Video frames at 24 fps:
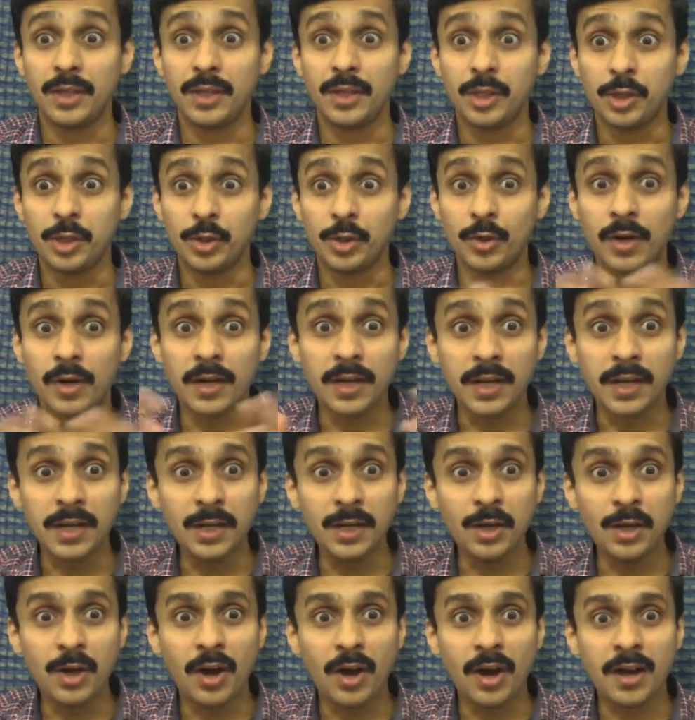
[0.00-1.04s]
Your
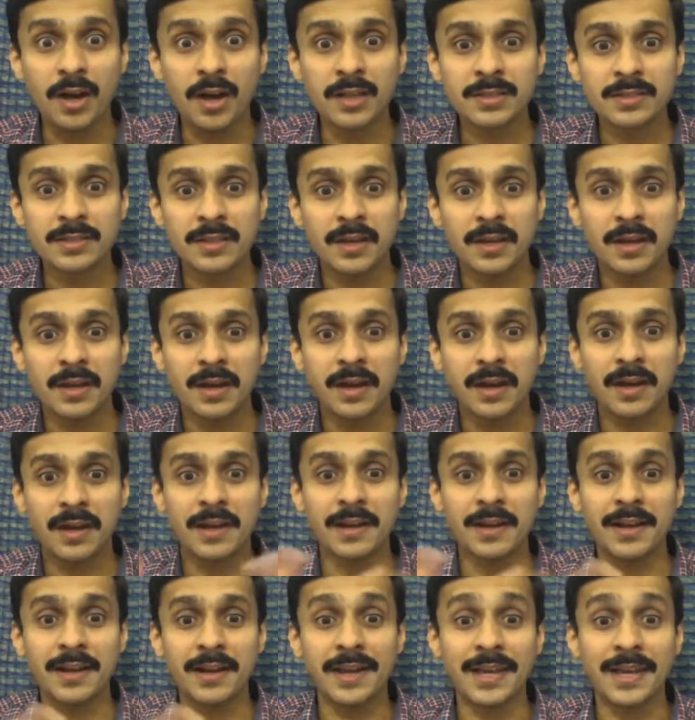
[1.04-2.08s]
in laws
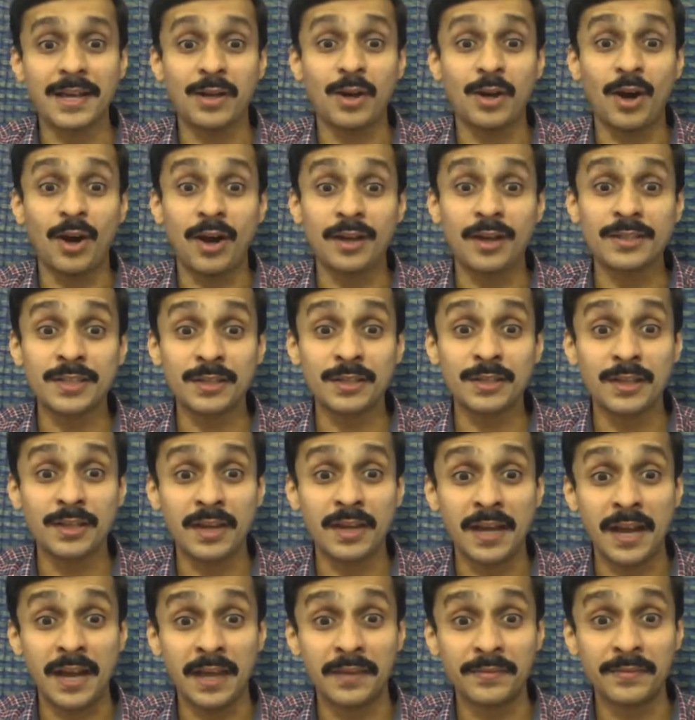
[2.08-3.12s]
are like gods in your
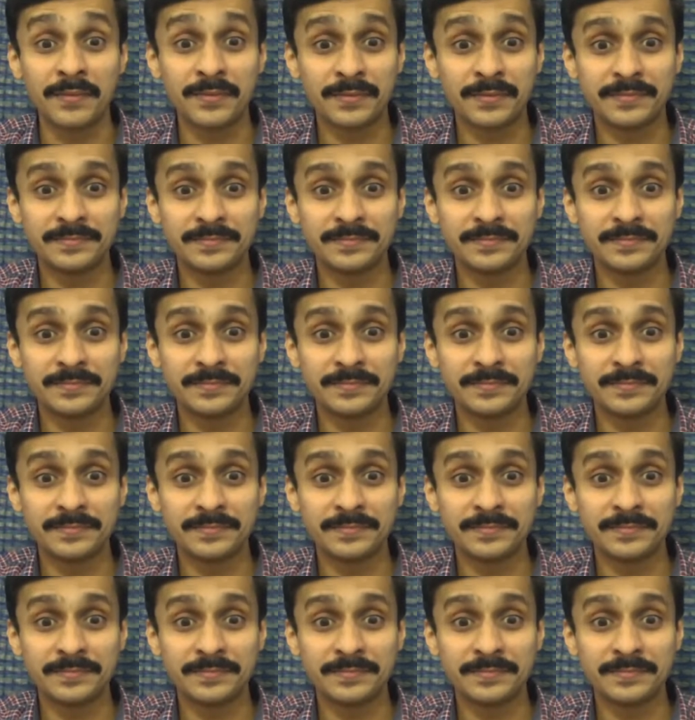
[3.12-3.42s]
life.